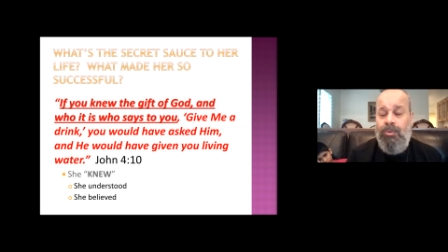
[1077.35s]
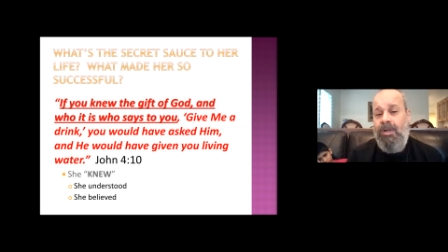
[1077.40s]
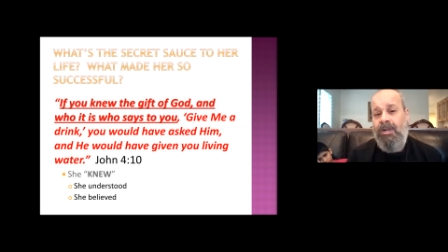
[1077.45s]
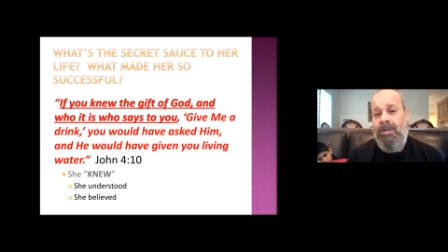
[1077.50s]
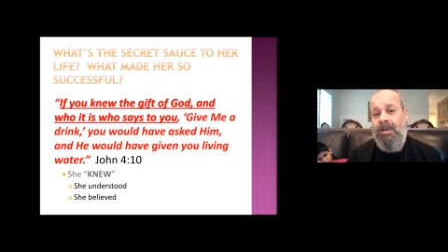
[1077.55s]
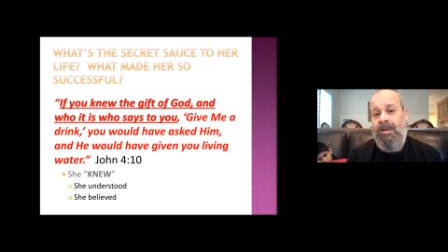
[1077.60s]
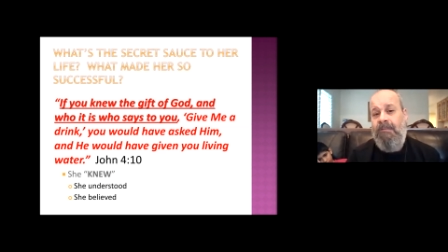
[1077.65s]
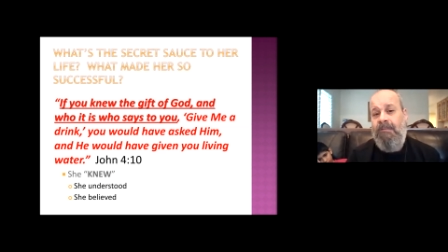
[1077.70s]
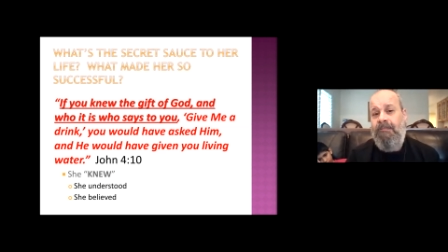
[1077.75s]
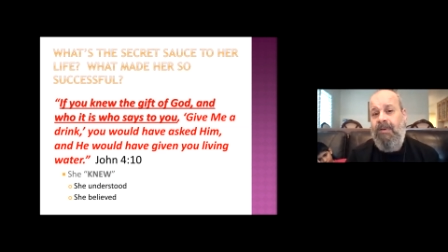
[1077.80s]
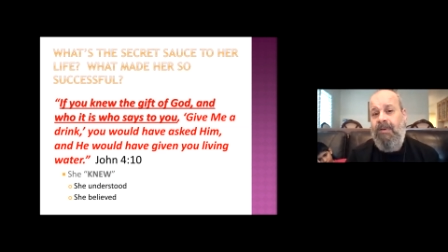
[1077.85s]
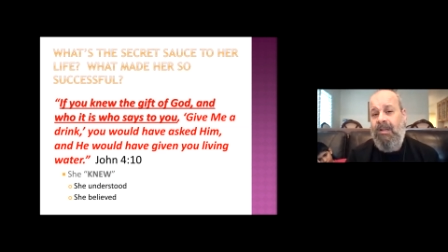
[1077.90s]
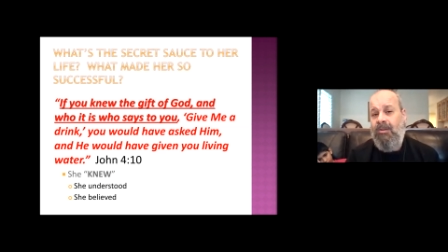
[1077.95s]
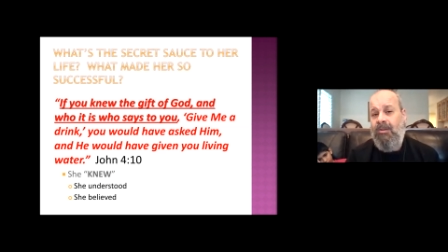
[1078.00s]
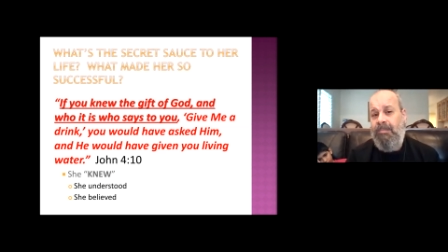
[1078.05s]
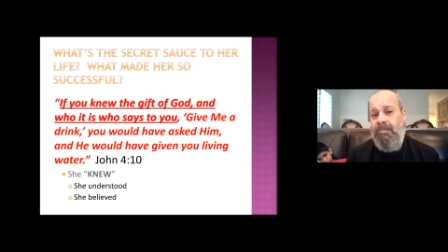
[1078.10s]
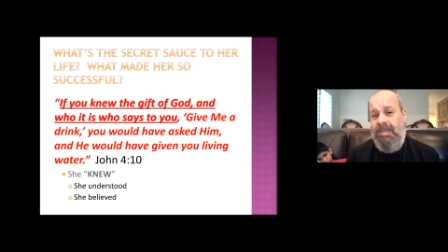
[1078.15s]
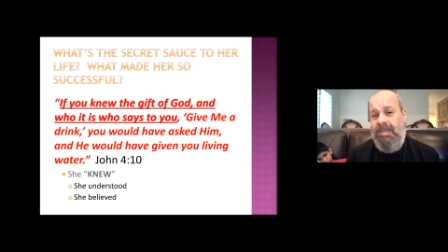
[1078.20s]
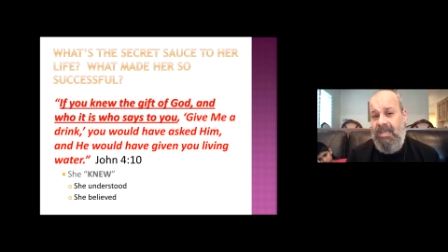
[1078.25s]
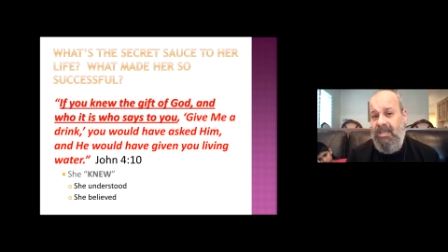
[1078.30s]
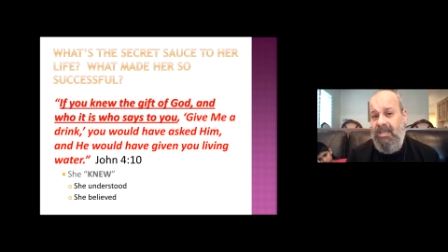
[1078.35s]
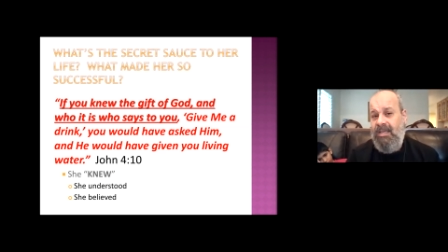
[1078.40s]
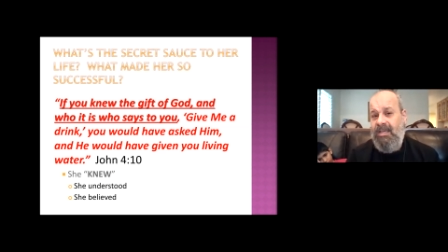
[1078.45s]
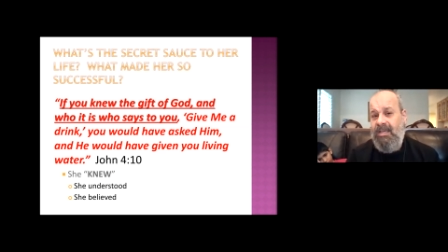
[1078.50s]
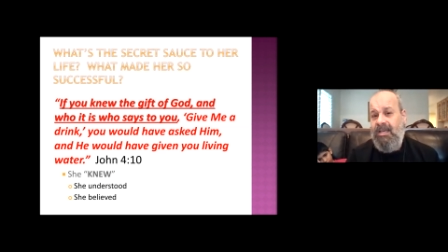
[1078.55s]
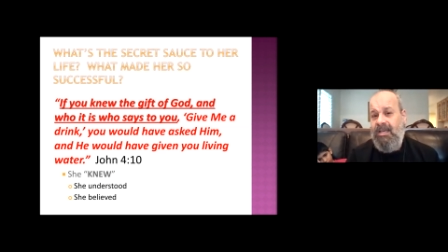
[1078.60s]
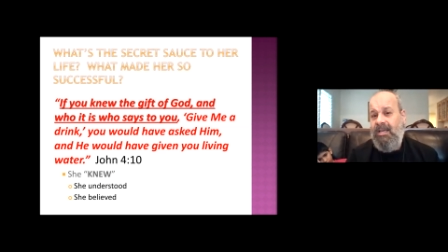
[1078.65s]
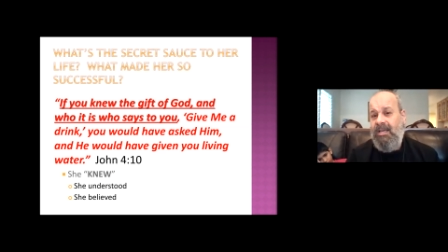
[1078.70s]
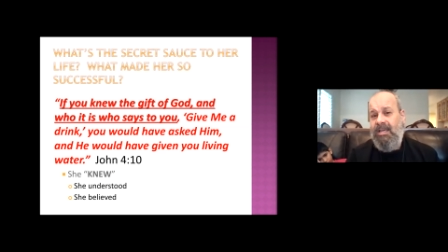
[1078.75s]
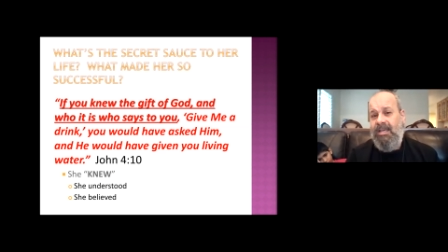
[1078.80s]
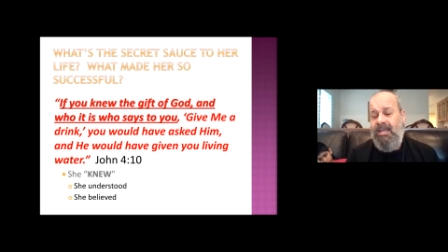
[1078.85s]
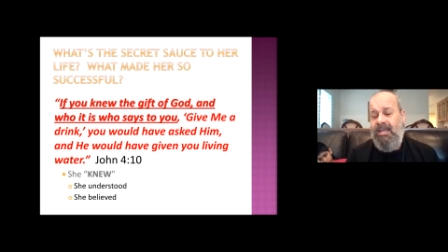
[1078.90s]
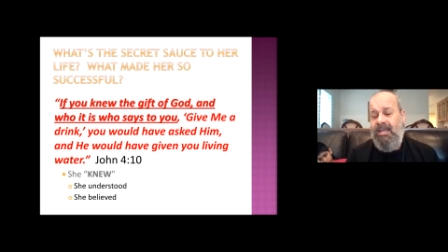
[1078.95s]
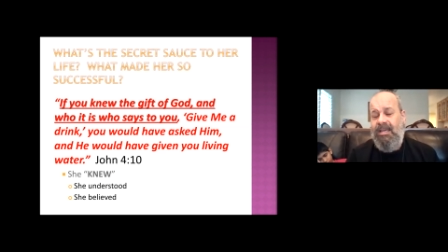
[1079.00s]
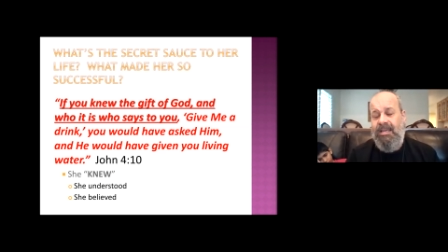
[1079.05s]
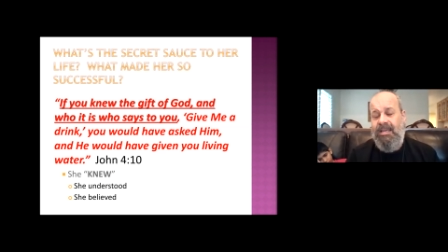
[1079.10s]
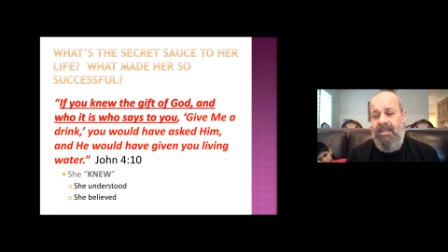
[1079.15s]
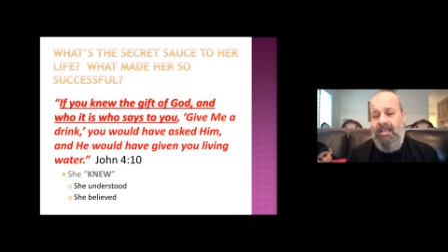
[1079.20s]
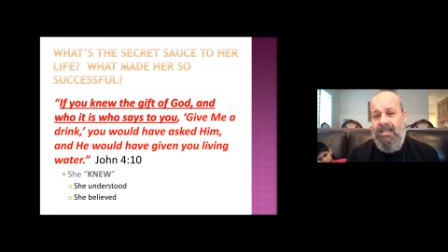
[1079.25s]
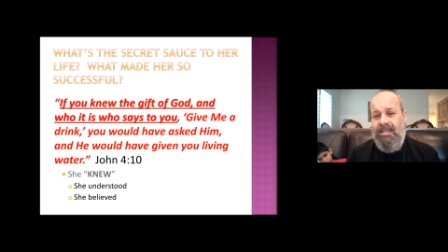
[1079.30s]
and come follow me."
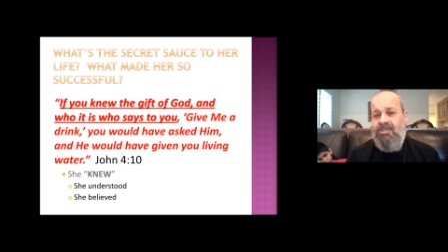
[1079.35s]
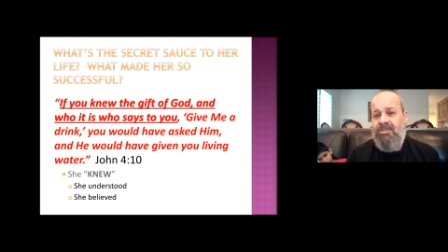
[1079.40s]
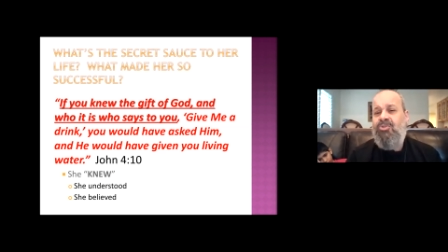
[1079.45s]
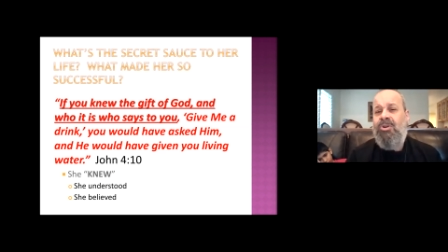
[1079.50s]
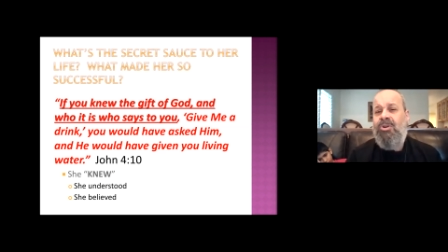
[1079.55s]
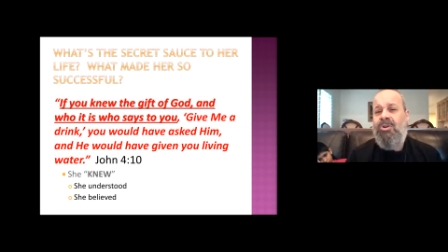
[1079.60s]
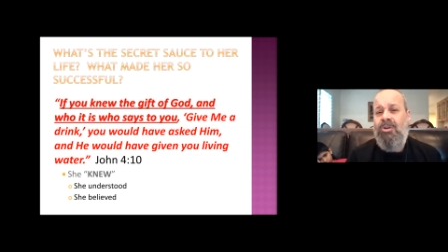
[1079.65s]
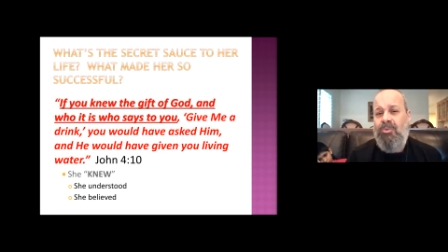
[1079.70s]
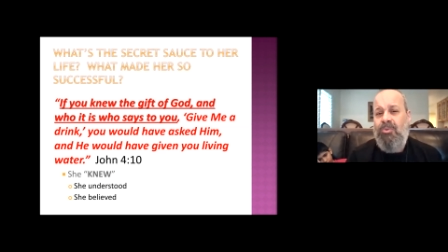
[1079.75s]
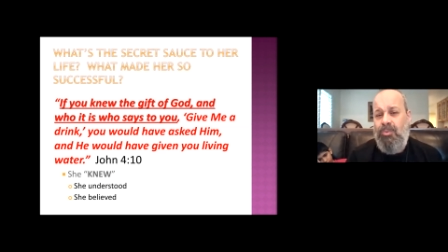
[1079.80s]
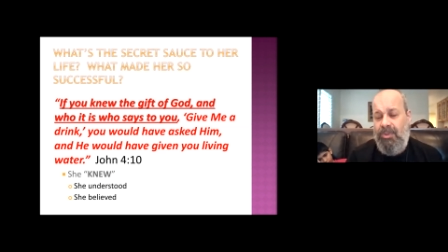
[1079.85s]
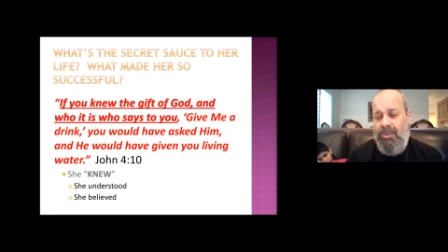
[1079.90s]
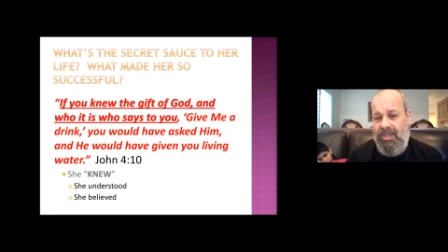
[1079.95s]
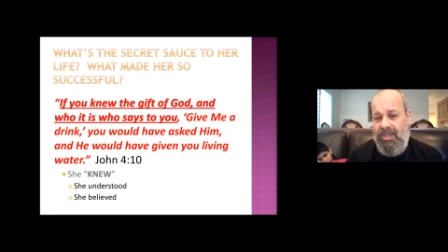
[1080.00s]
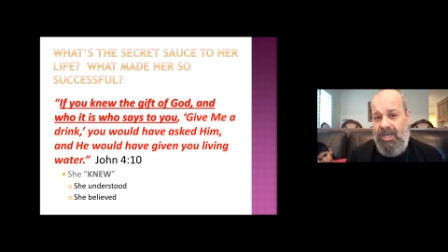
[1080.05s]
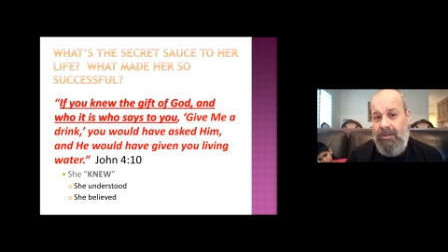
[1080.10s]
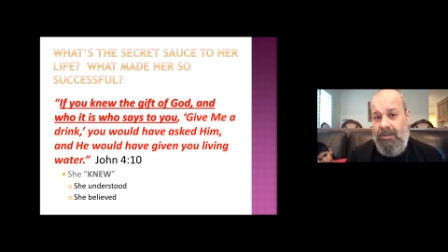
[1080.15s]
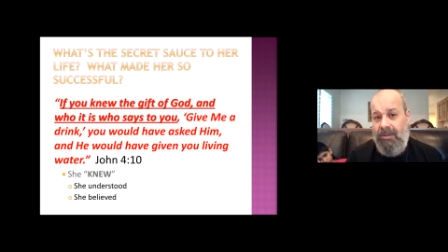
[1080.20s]
He struggled with that.